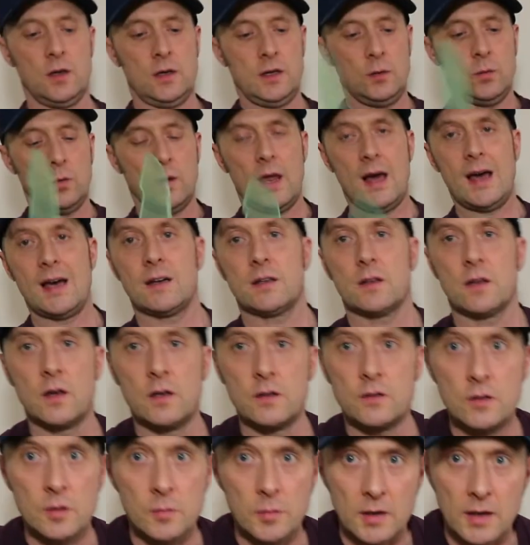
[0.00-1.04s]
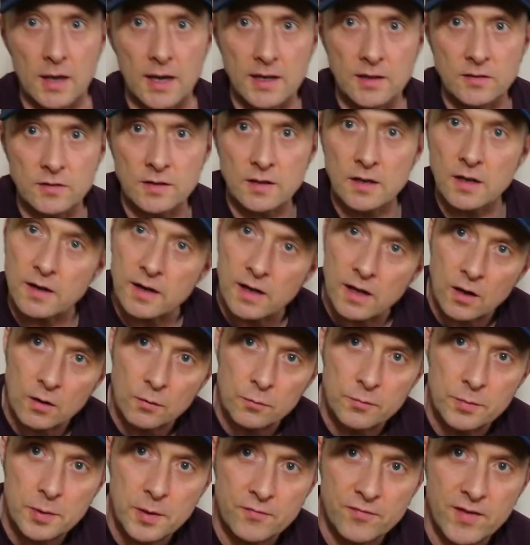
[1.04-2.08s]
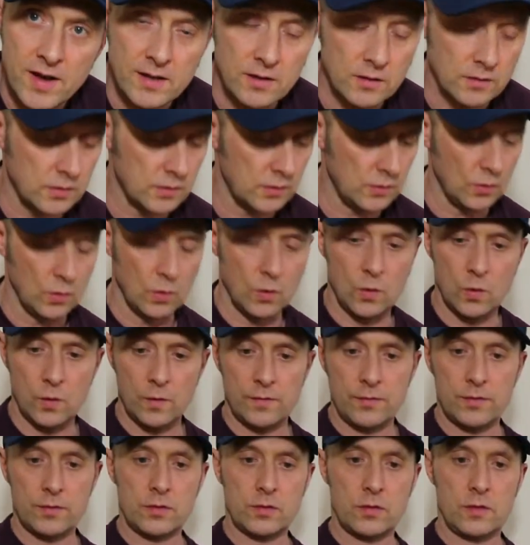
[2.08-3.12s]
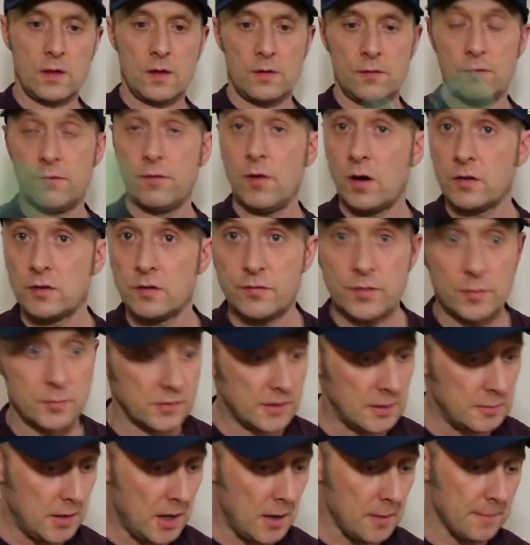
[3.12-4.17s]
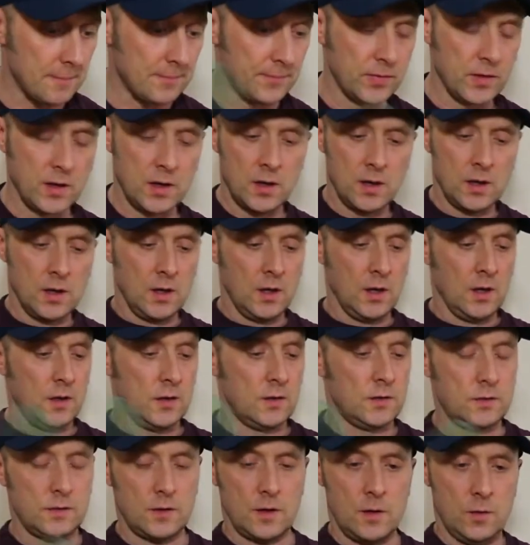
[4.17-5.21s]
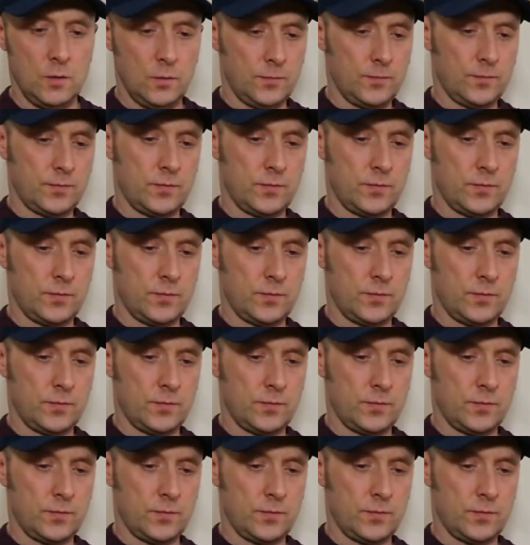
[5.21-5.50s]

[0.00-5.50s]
it will act like double glazing and it'll prevent your visor from steaming out. So